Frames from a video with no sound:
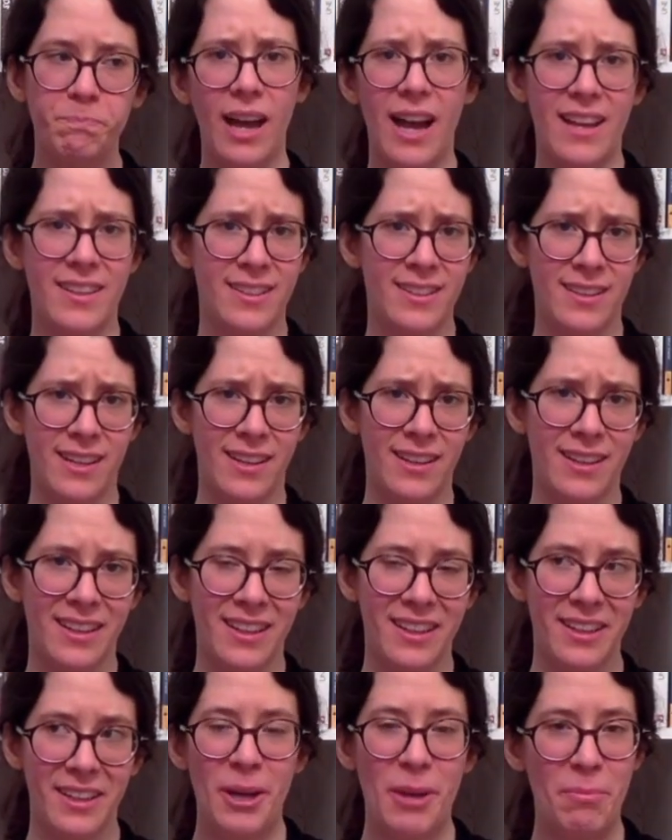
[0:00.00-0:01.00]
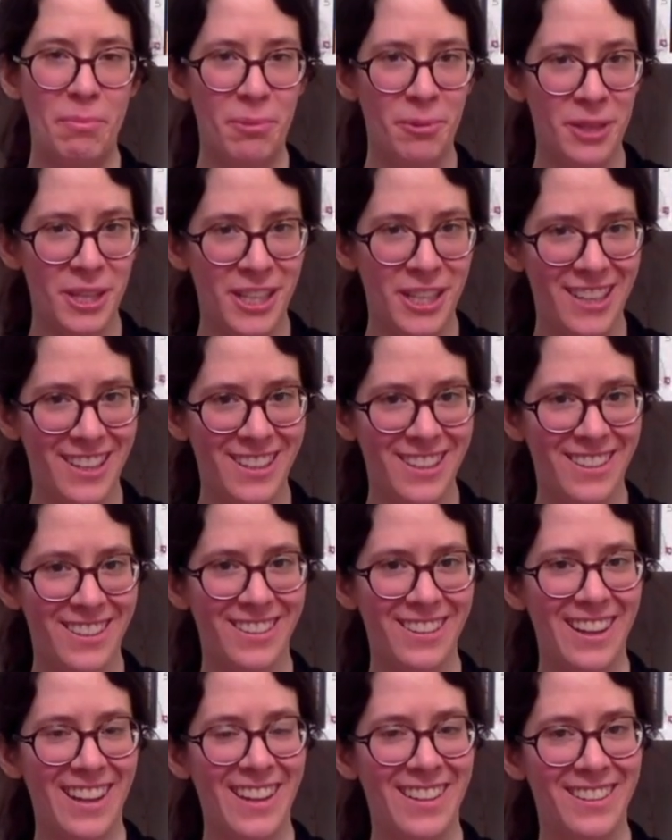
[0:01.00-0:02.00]
Aesthetic,
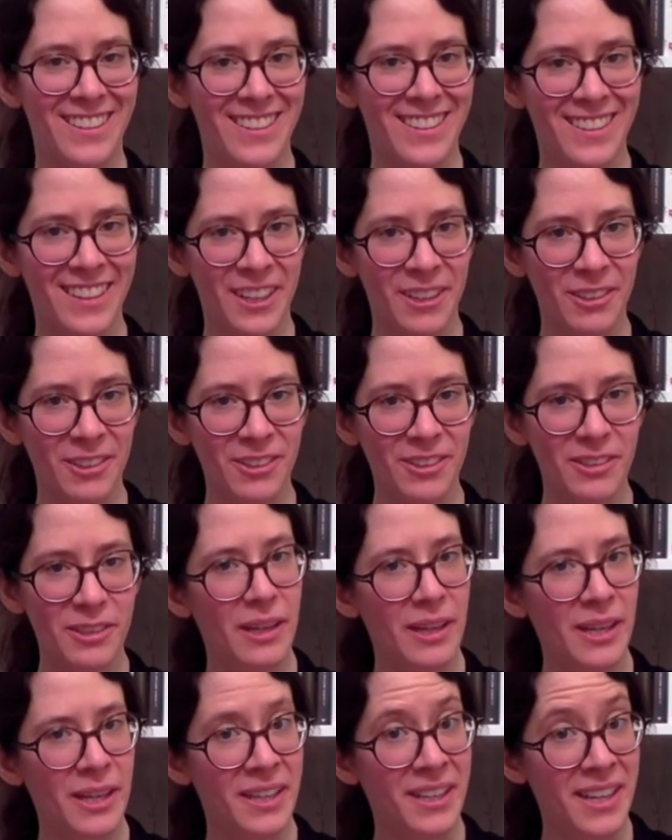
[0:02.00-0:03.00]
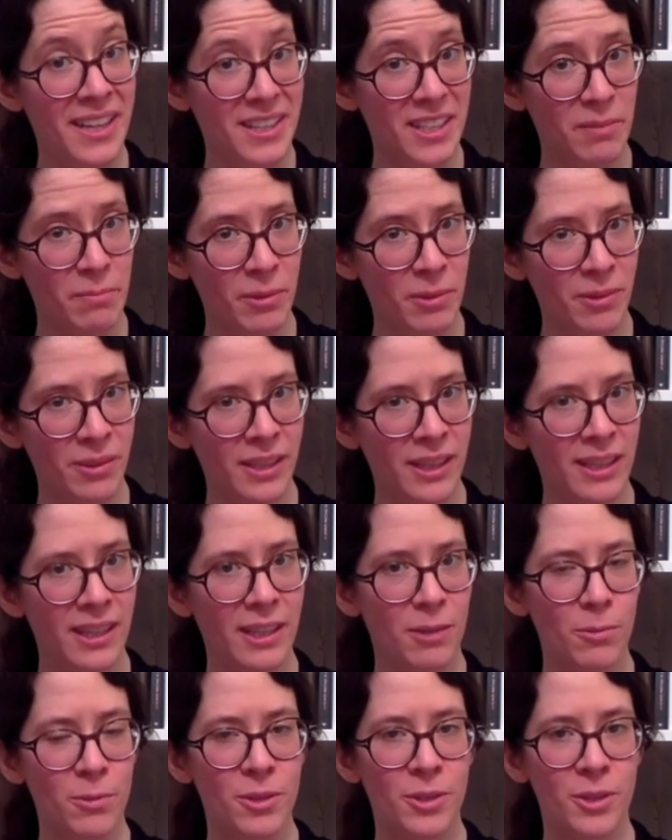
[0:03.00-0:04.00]
appreciation and skill in nest building,
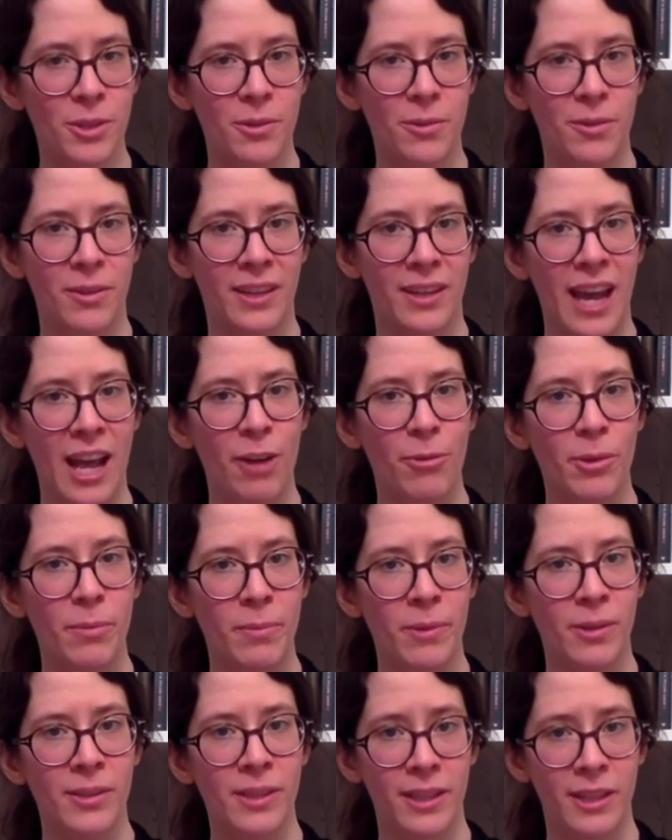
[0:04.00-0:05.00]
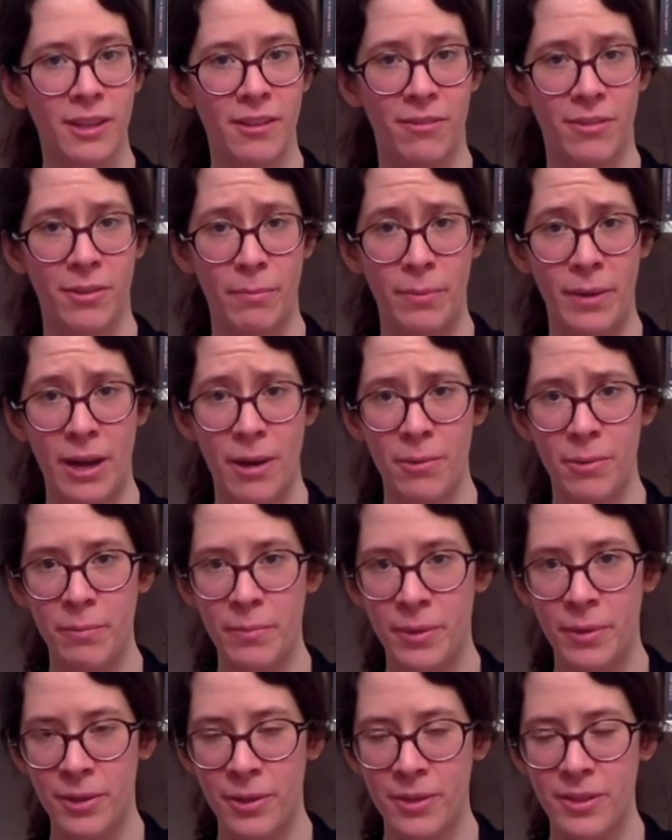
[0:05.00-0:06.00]
and also the gallery building of the
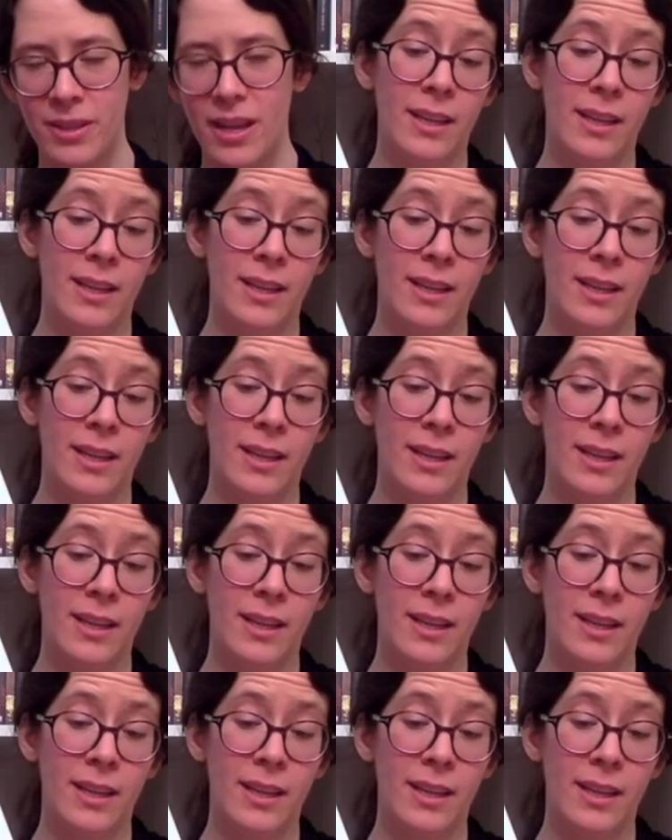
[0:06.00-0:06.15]
bowerbirds.